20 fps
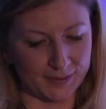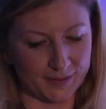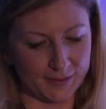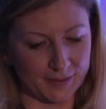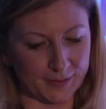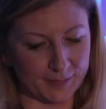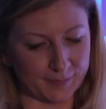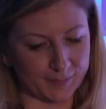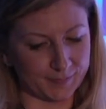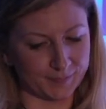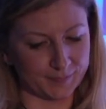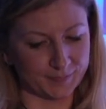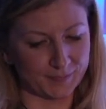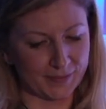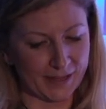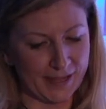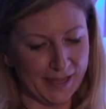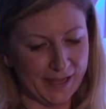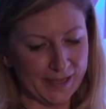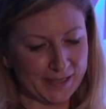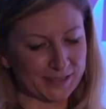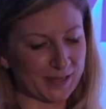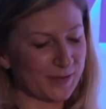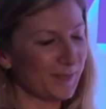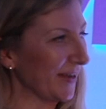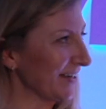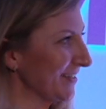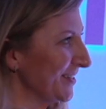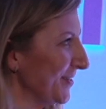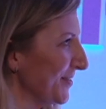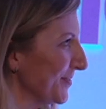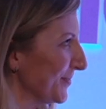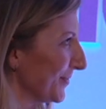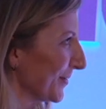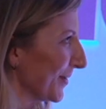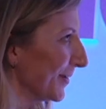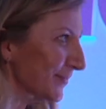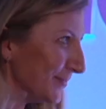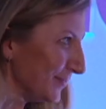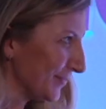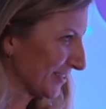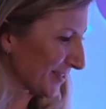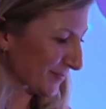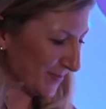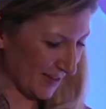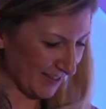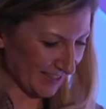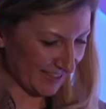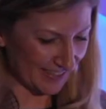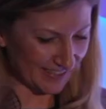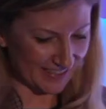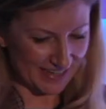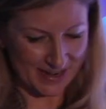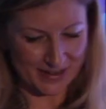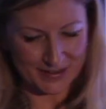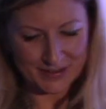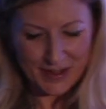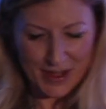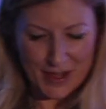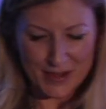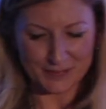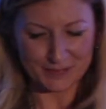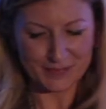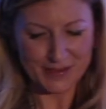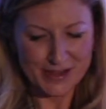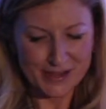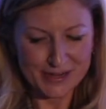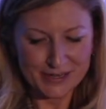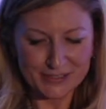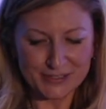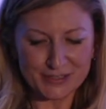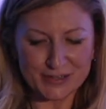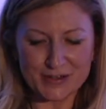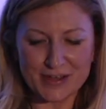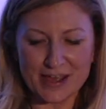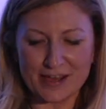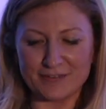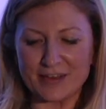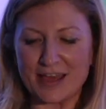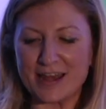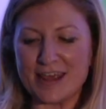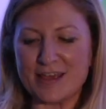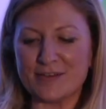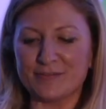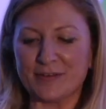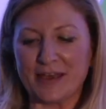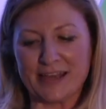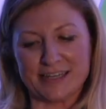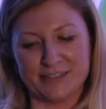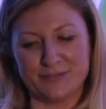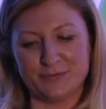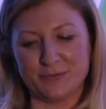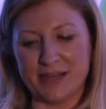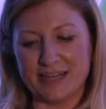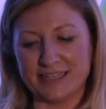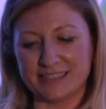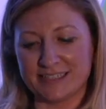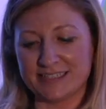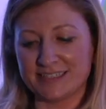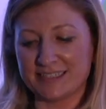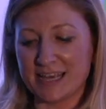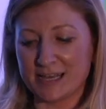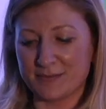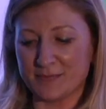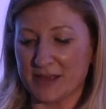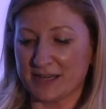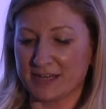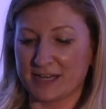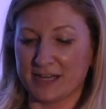Yeah. So back to you for some answers now. Do you have any effective ways to segment